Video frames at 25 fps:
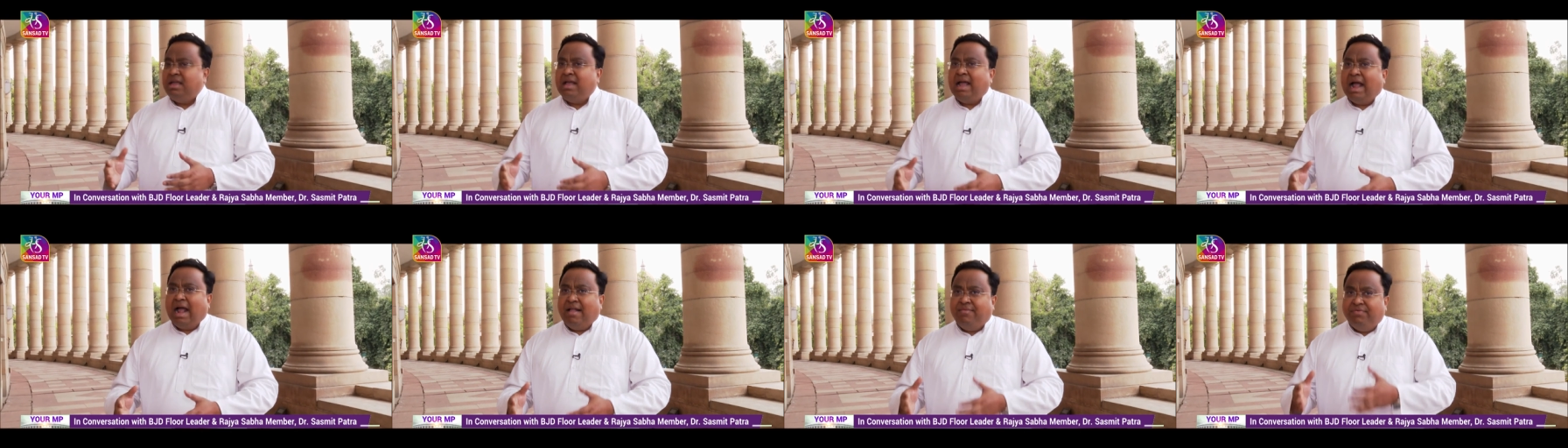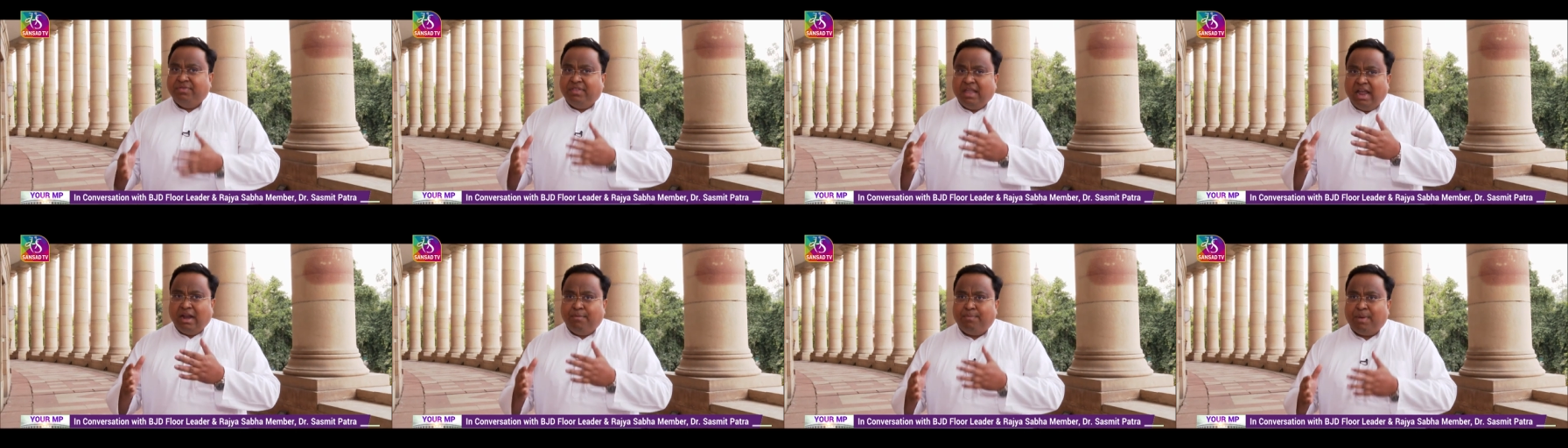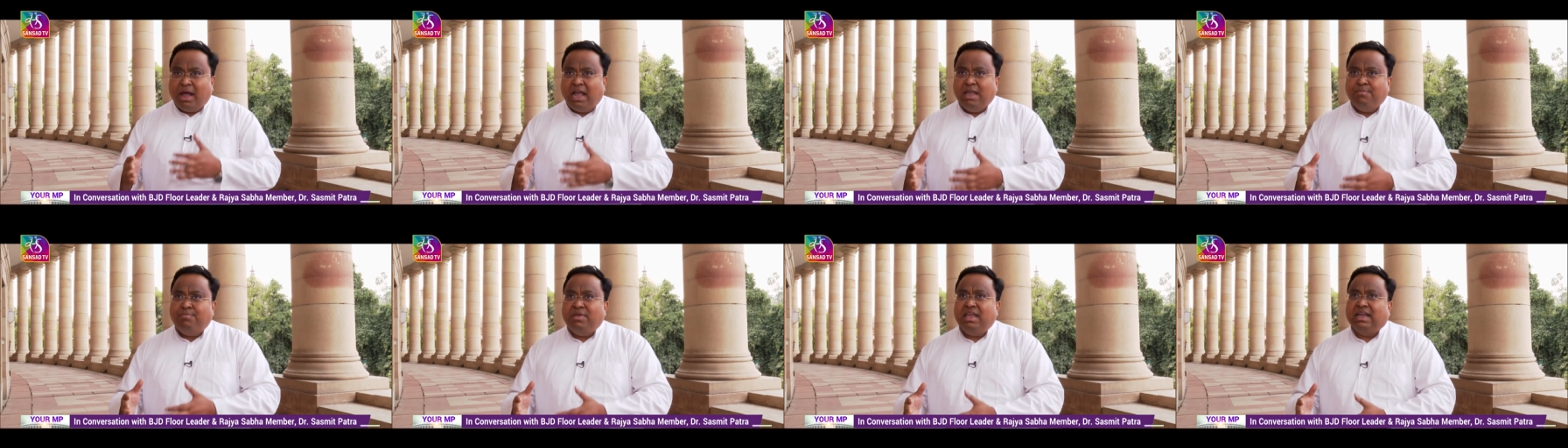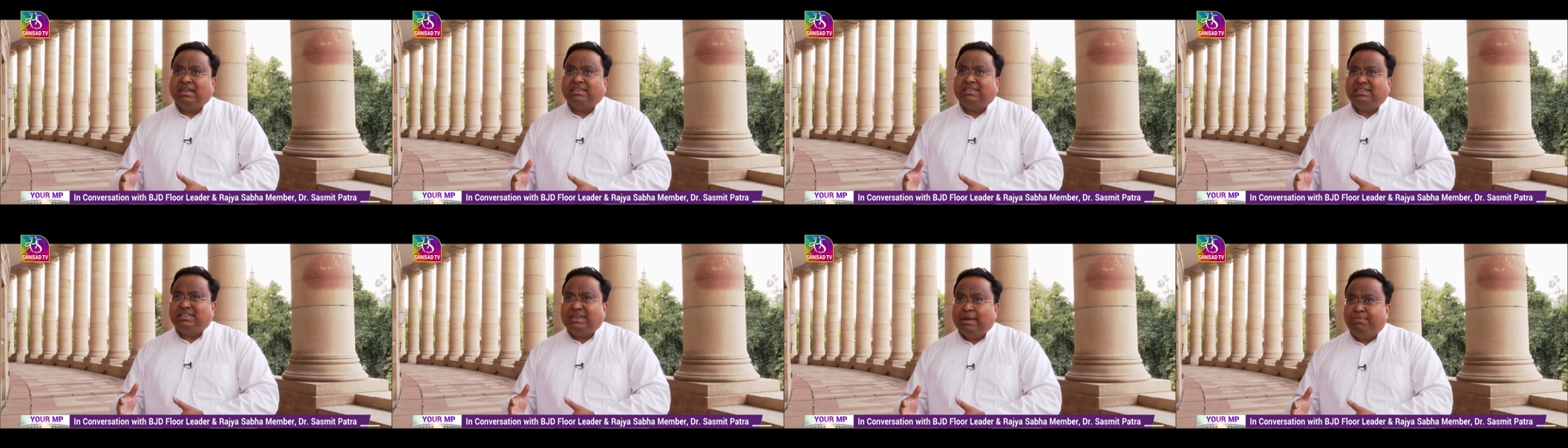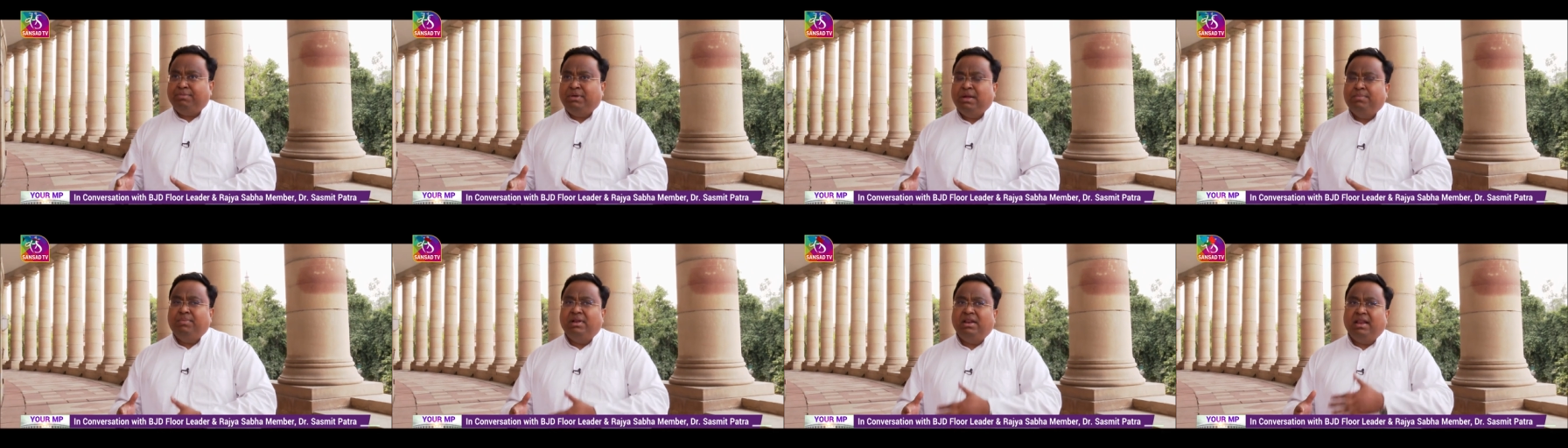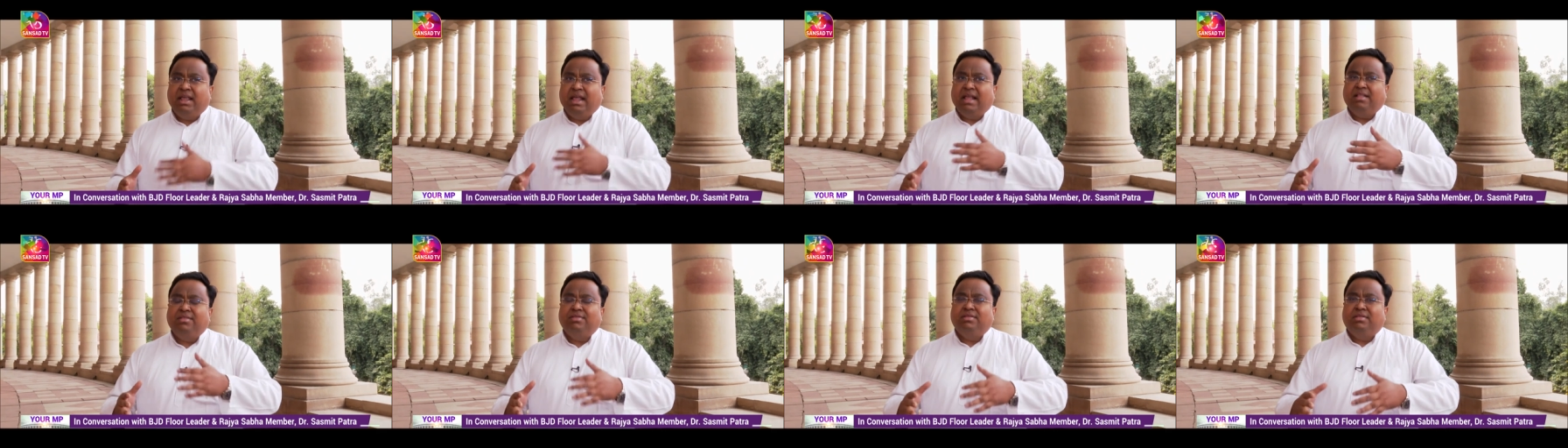and thereby be acceptable
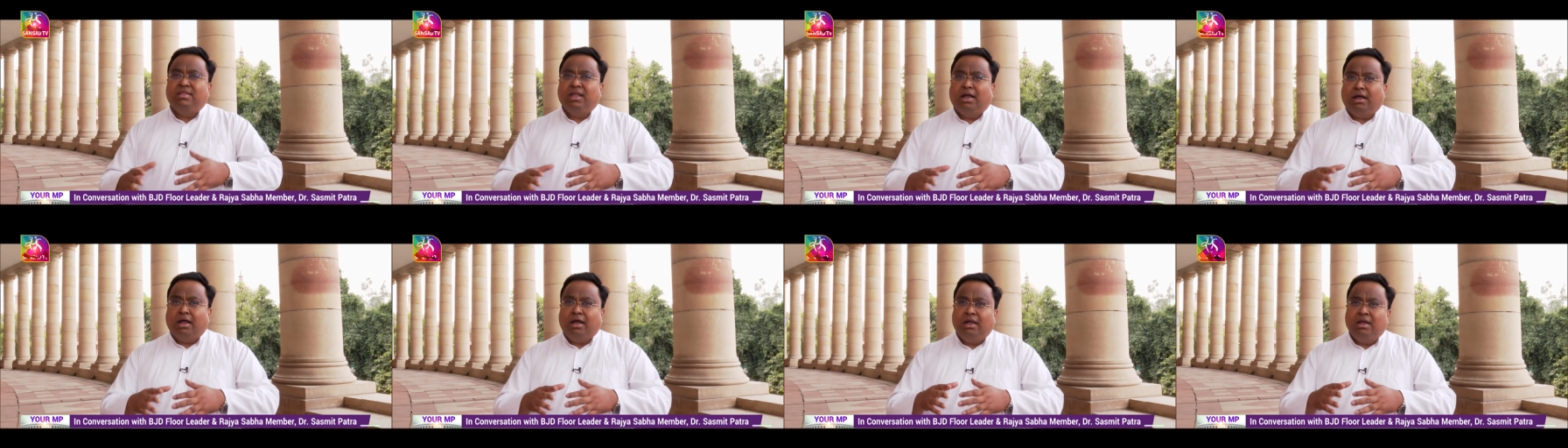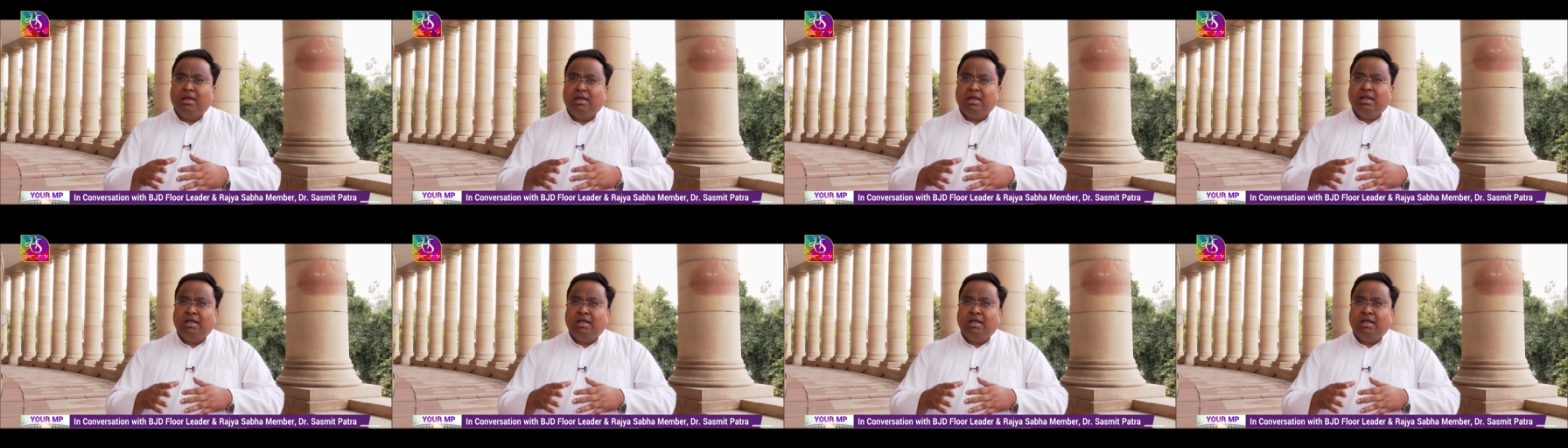in the